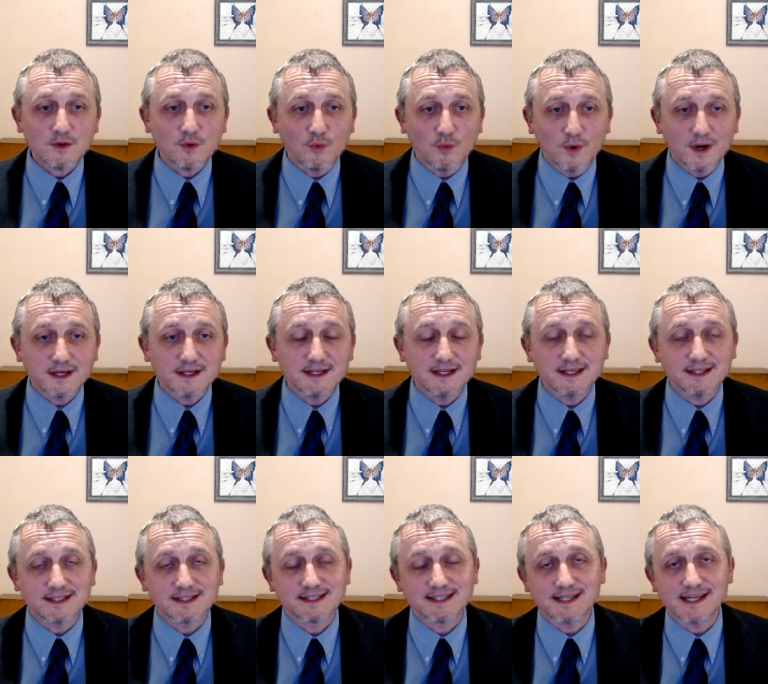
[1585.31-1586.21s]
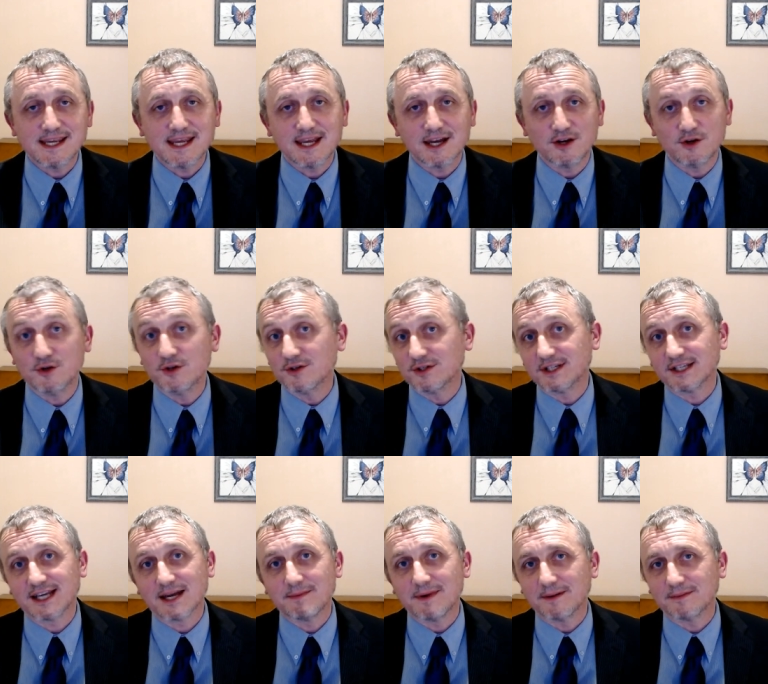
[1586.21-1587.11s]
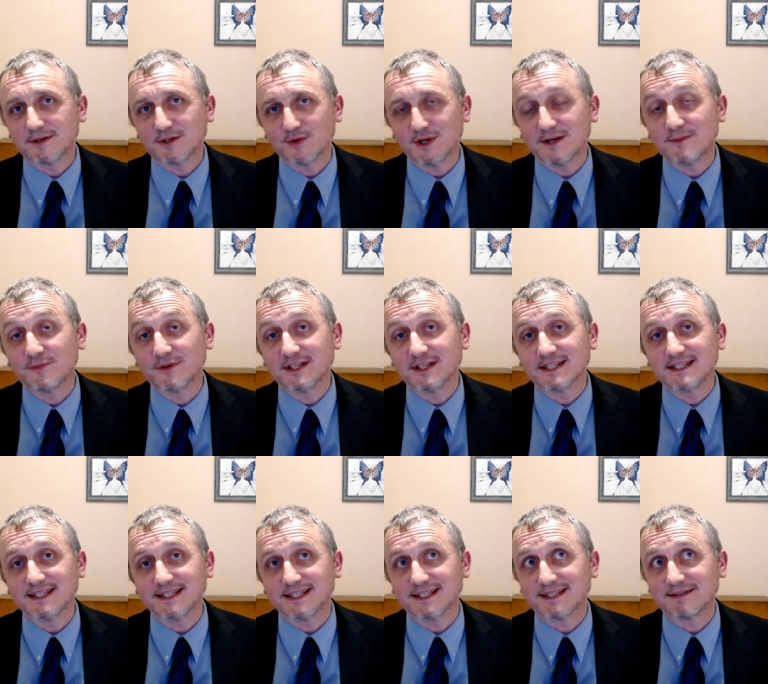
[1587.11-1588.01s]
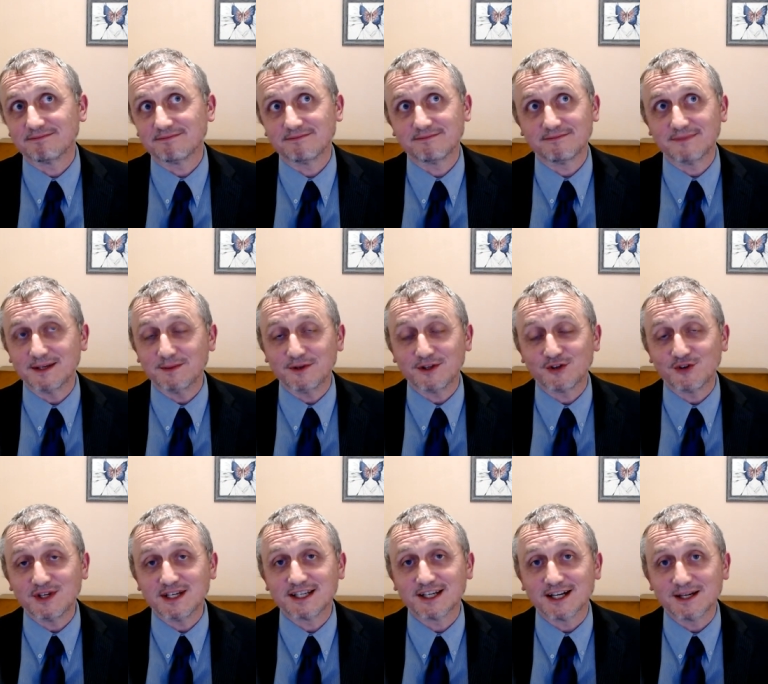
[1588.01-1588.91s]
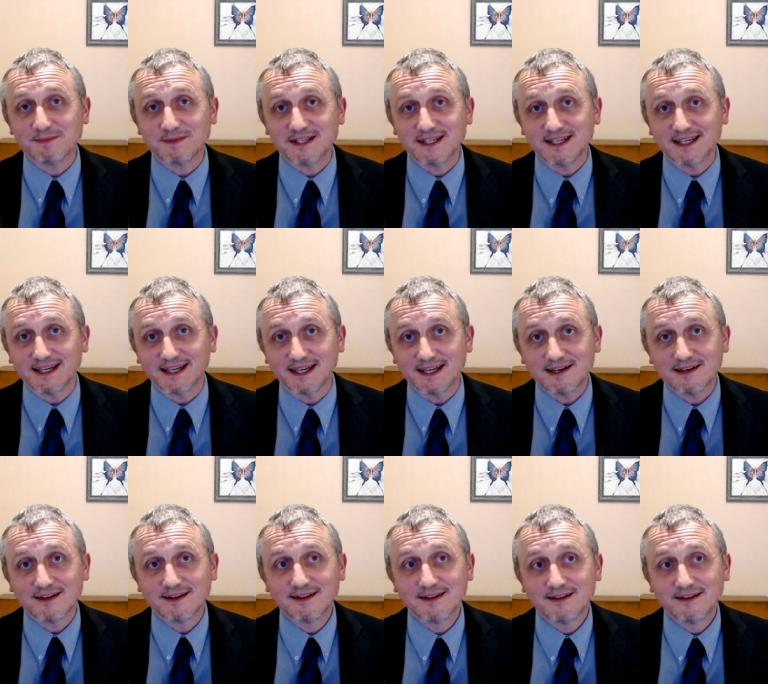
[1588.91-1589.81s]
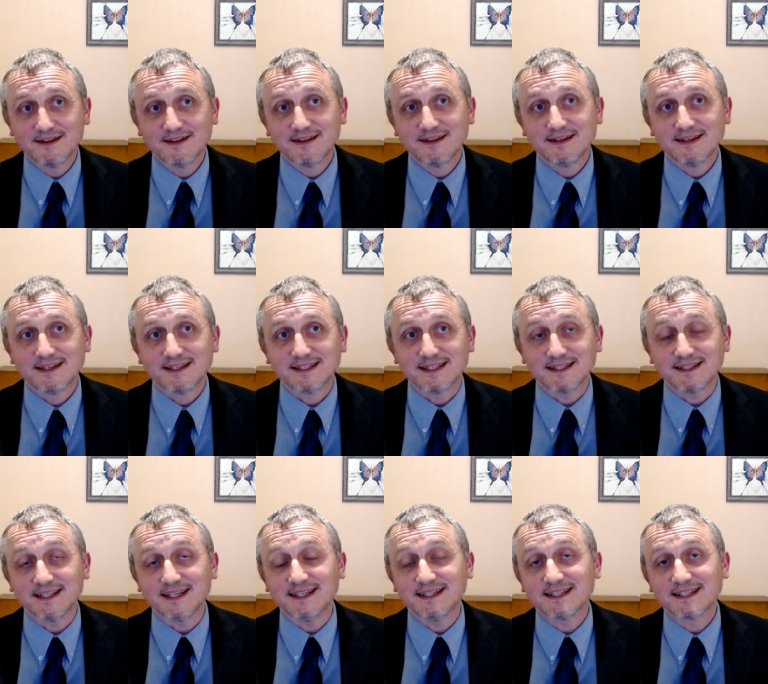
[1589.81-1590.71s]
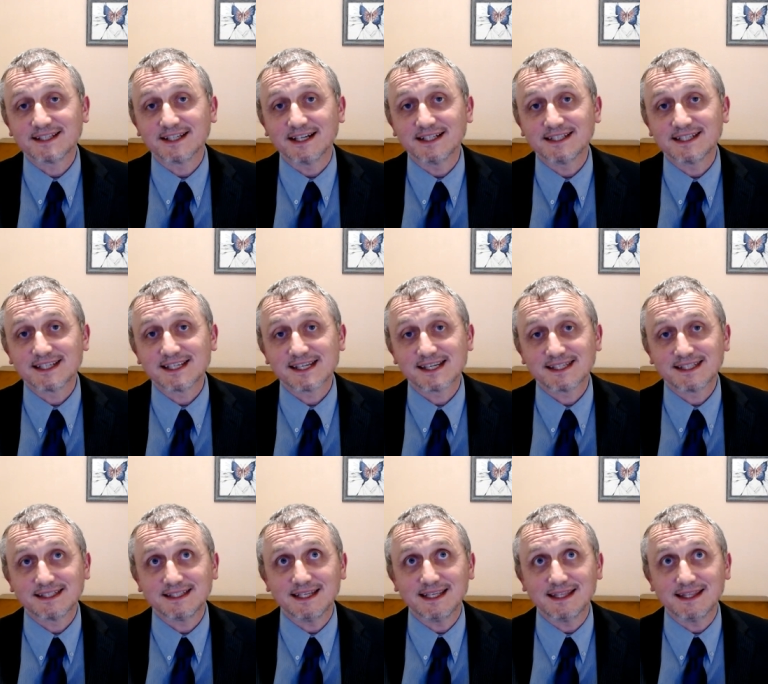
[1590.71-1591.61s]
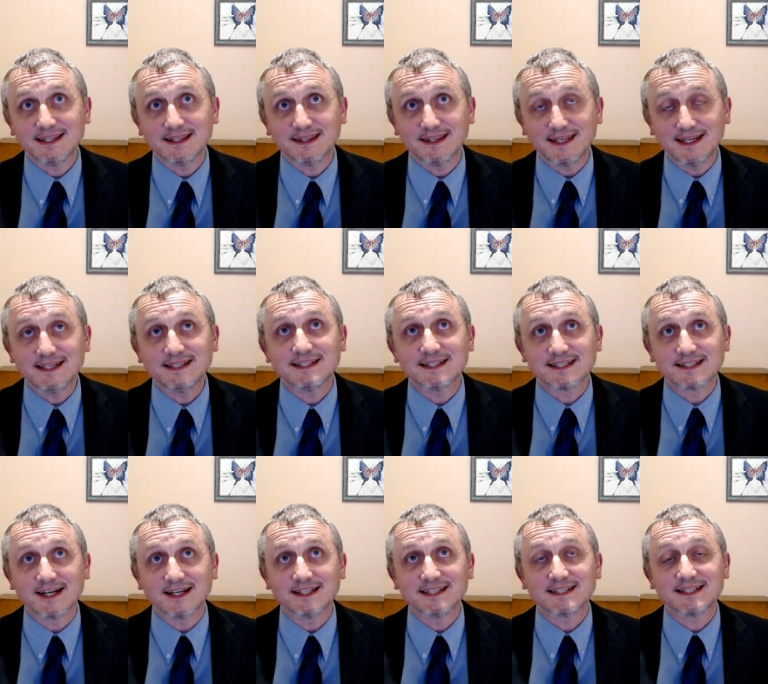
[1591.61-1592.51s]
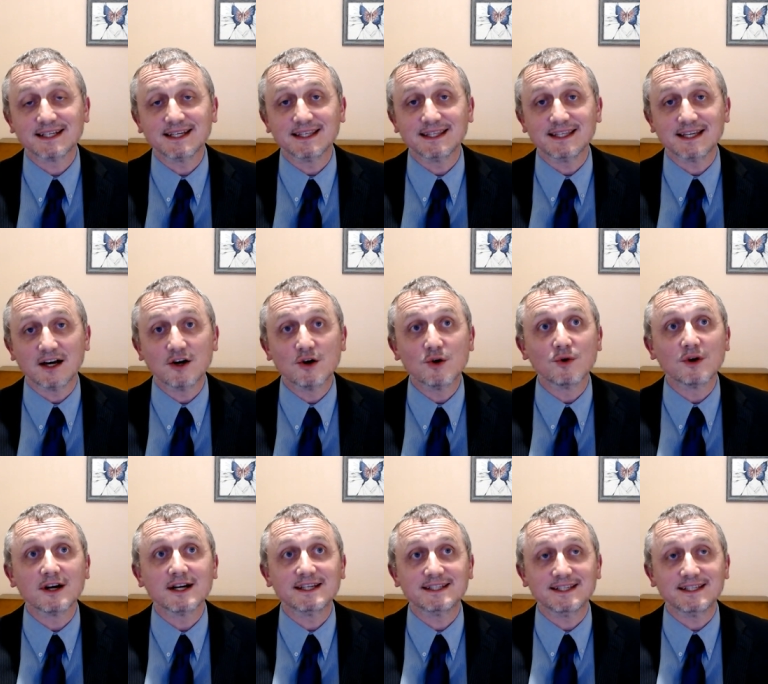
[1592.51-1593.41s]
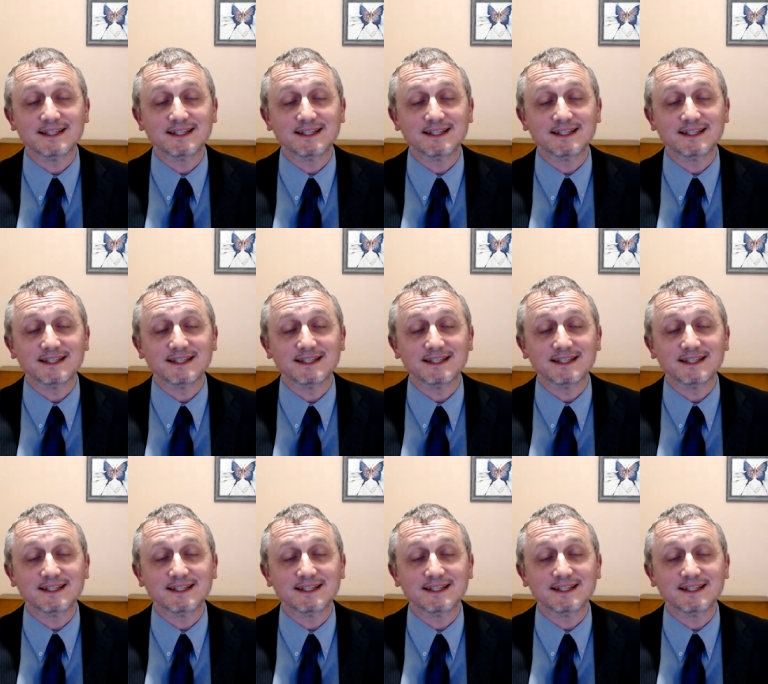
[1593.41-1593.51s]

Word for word: One year, the CEO who used to come up to Edinburgh to see us maybe three times a year said that he decided to they decided to take the whole IT